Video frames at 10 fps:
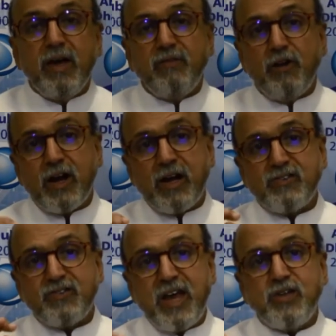If you look at a
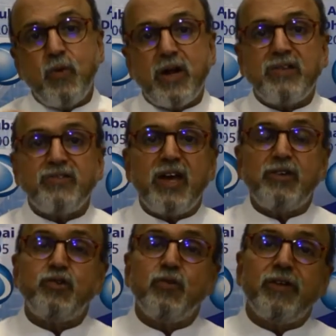stage 1 and
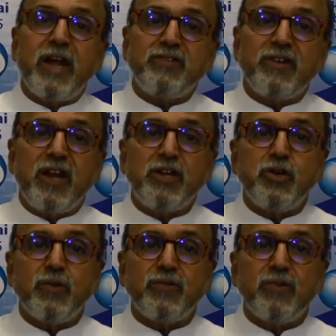stage 2 financing
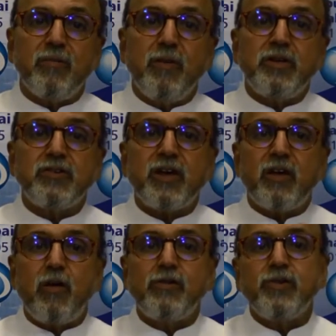ratios, mergers
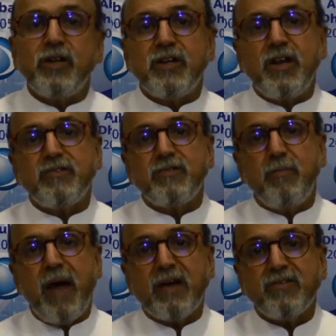can also increase
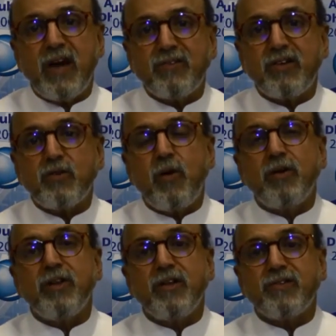banks' asset
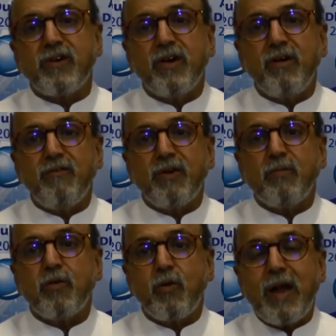quality risk
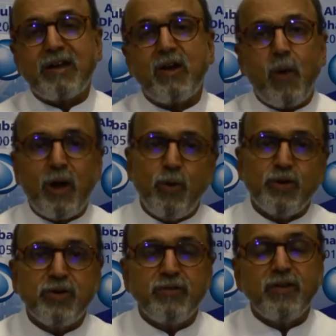from collateral
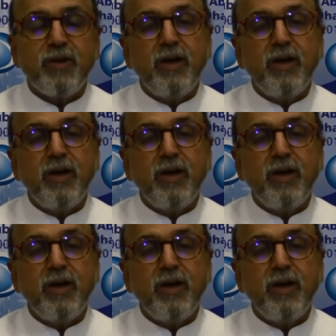valuations,